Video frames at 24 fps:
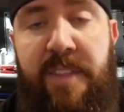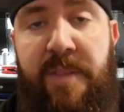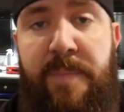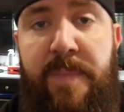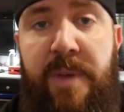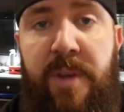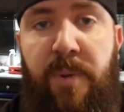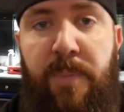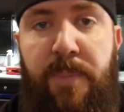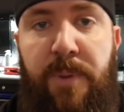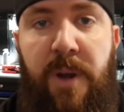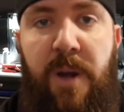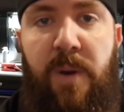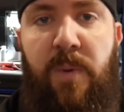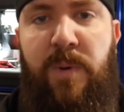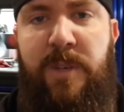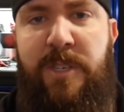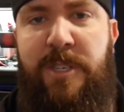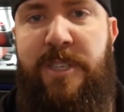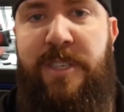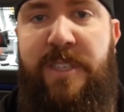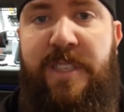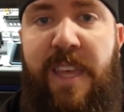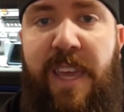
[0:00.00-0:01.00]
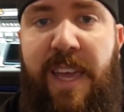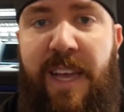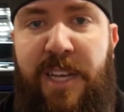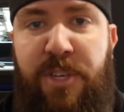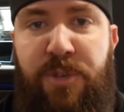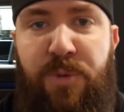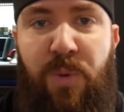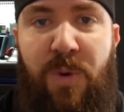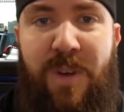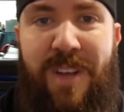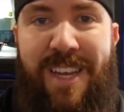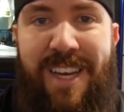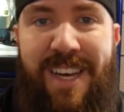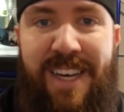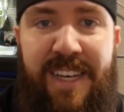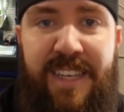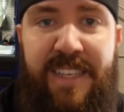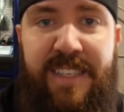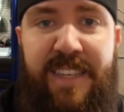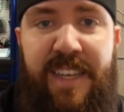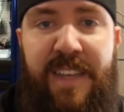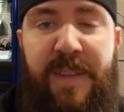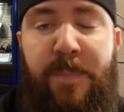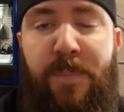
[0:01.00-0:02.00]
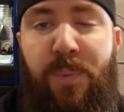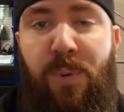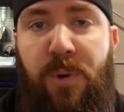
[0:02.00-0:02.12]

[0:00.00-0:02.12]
the middle part, which is the actual content